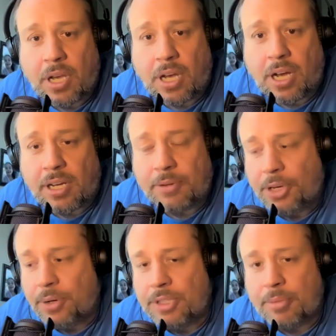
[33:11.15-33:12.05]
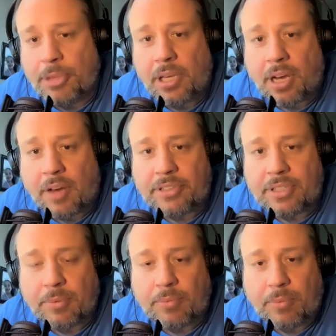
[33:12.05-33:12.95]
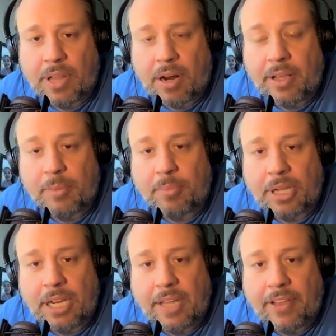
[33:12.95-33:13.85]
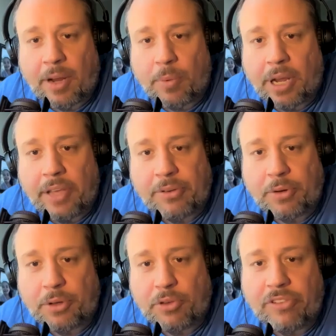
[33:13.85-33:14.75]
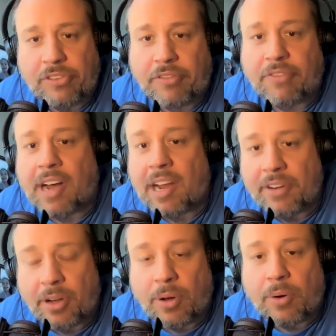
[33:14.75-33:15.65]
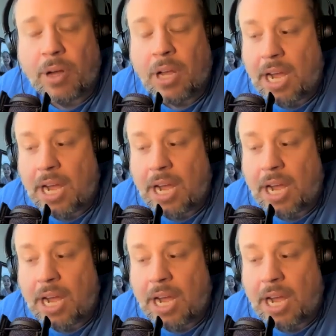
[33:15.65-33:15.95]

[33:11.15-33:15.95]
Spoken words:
to me, obviously without him playing that way, Syracuse isn't 5-0.